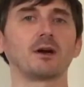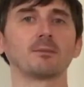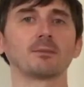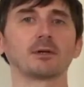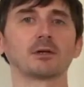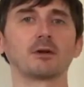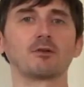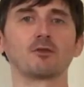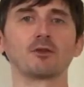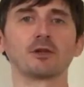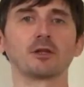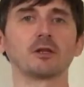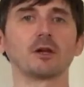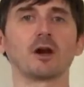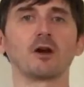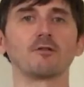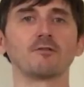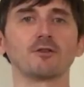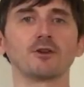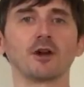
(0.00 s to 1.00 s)
I'm going to run it
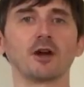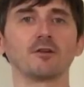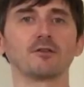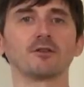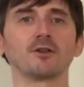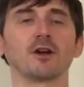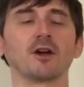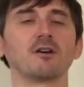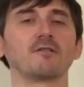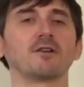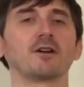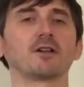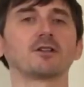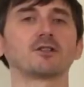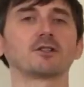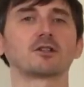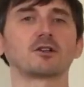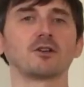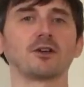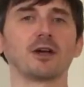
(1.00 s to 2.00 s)
over and over and over
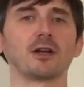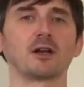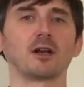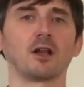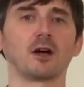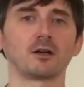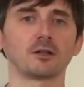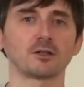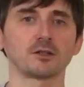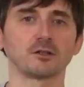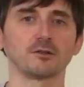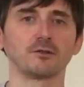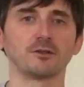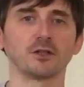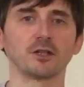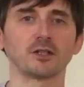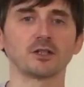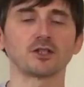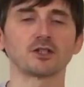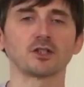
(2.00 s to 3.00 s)
to create lots of
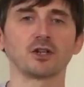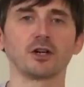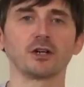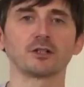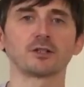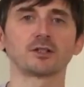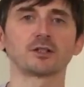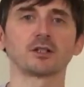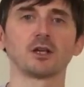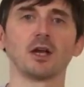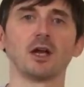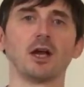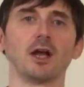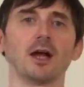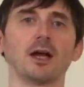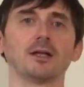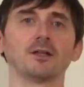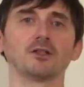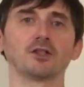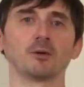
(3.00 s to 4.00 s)
these sites
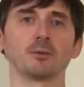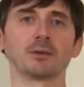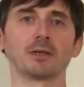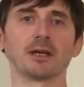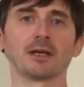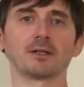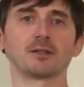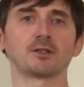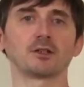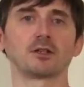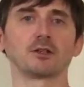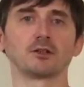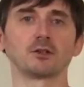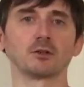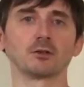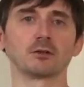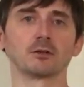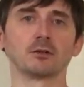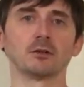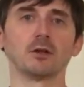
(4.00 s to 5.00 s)
and dominate
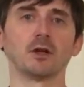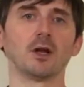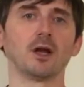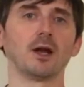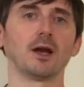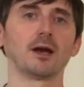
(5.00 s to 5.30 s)
Google